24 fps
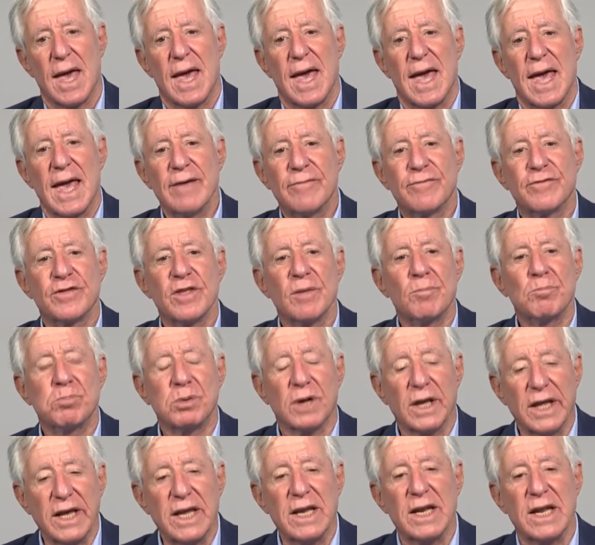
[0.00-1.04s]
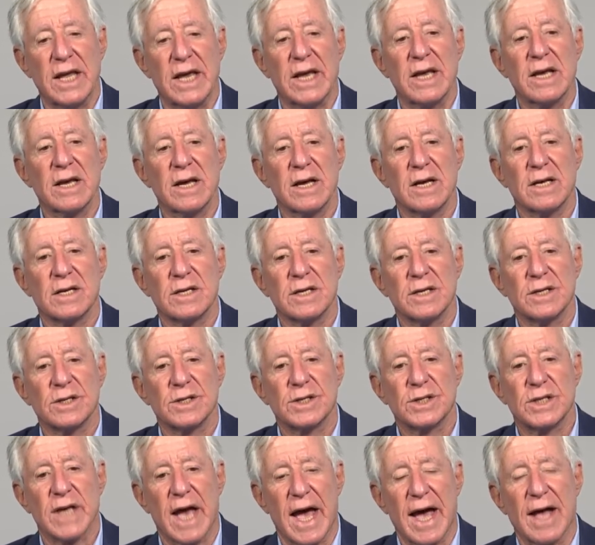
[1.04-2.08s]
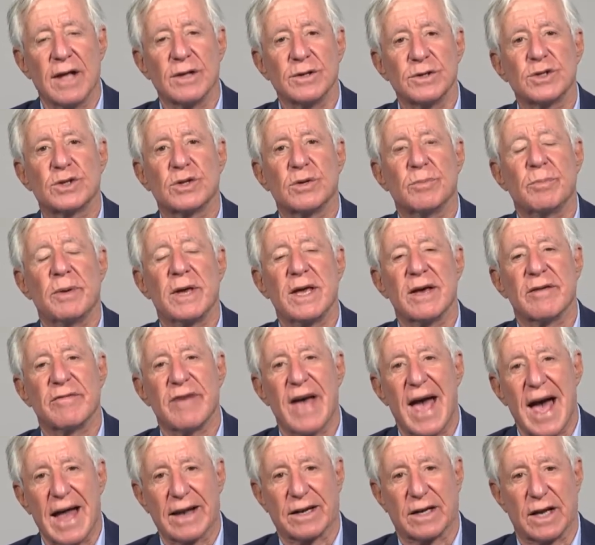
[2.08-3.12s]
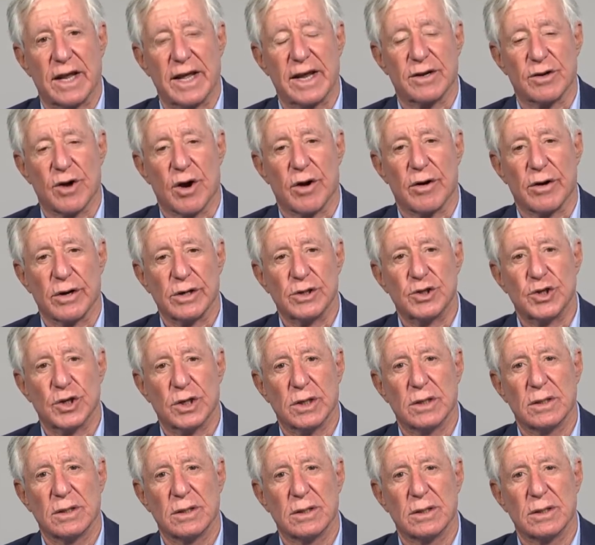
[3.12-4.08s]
If the bleeding sounds to be of outlet origin,